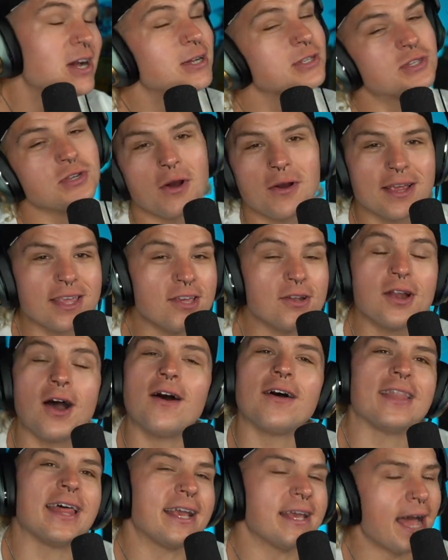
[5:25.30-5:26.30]
so, you know,
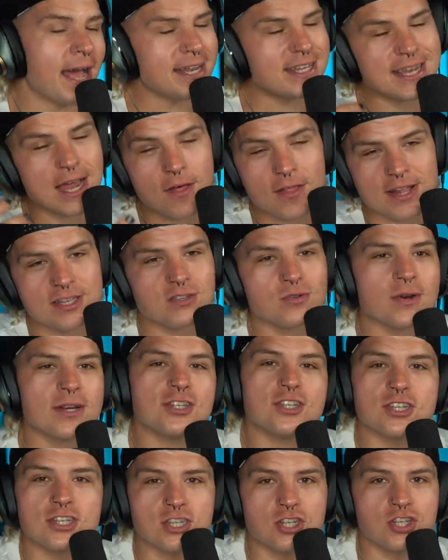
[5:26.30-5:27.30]
like I tell that story
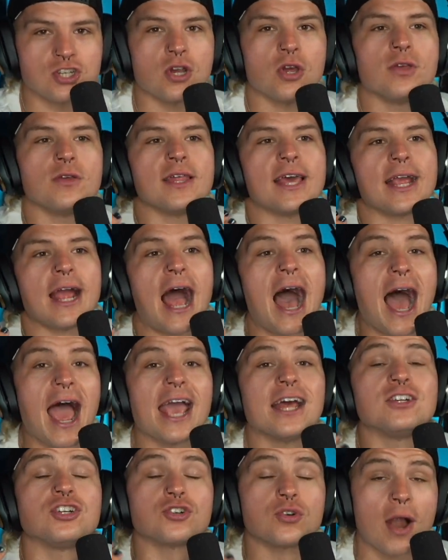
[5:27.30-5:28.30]
just to show you, like, I
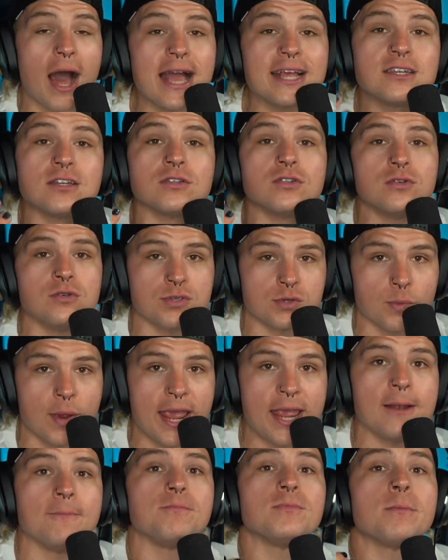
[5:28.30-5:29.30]
had tried to lose
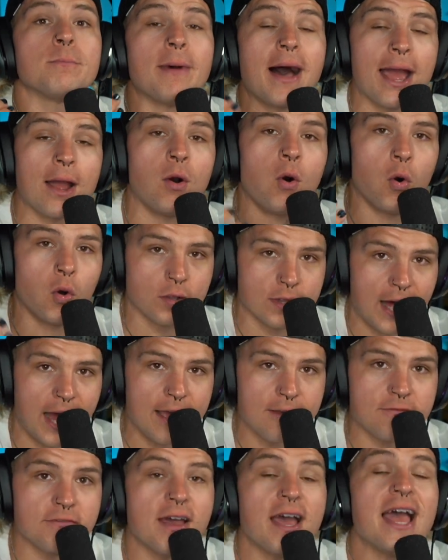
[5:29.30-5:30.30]
weight my whole
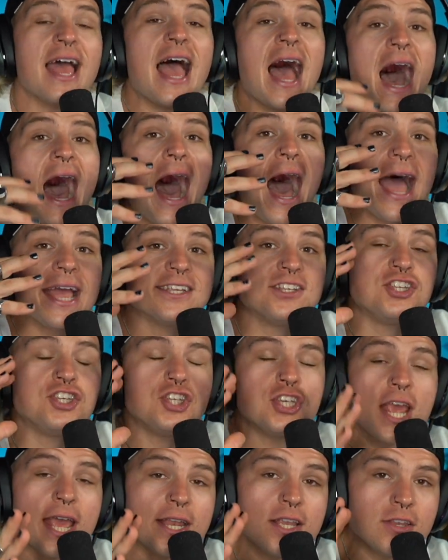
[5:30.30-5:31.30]
life. I
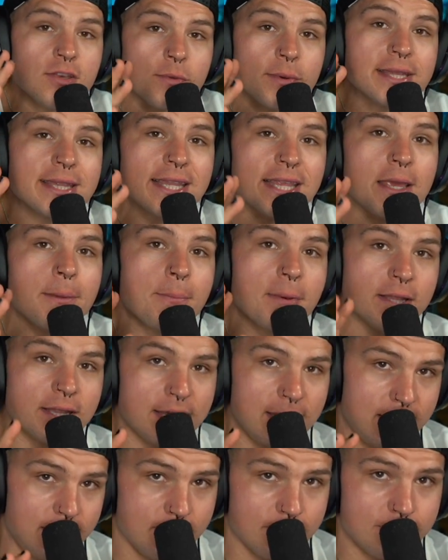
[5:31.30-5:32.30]
genuinely
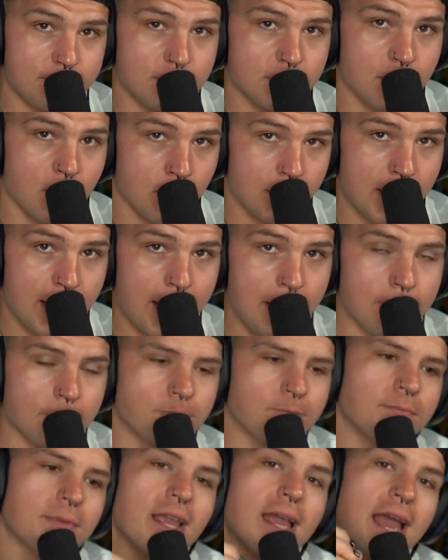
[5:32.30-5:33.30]
believed, okay?
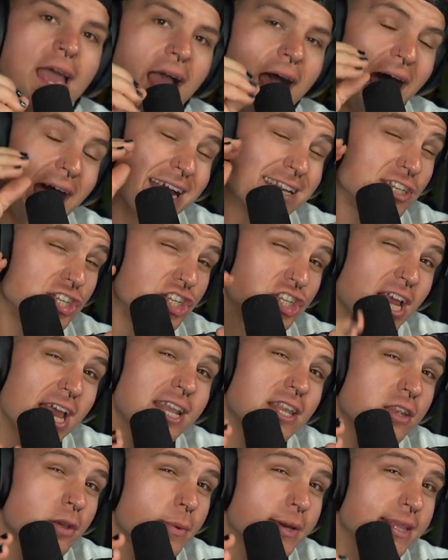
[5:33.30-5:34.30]
I
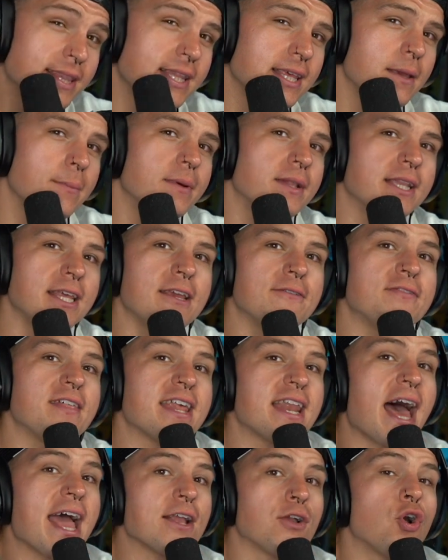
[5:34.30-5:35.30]
genuinely believed
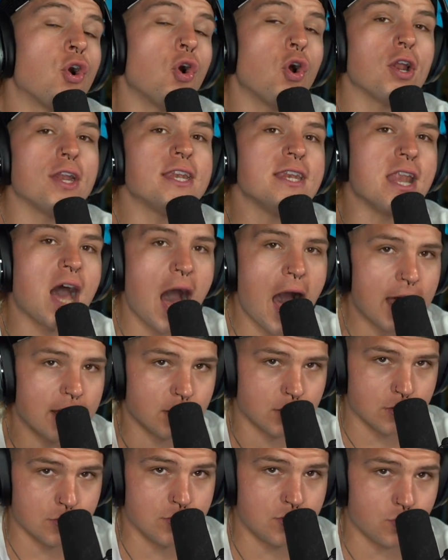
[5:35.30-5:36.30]
that I could not
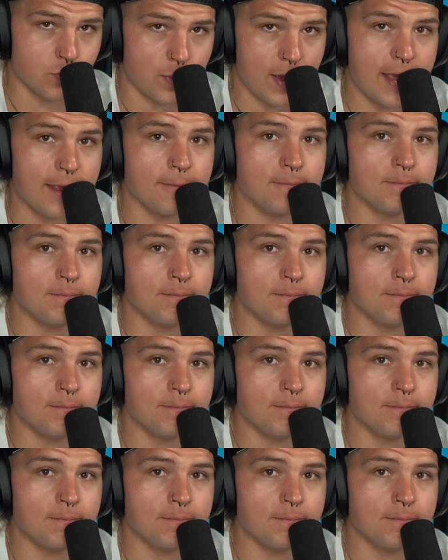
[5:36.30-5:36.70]
lose weight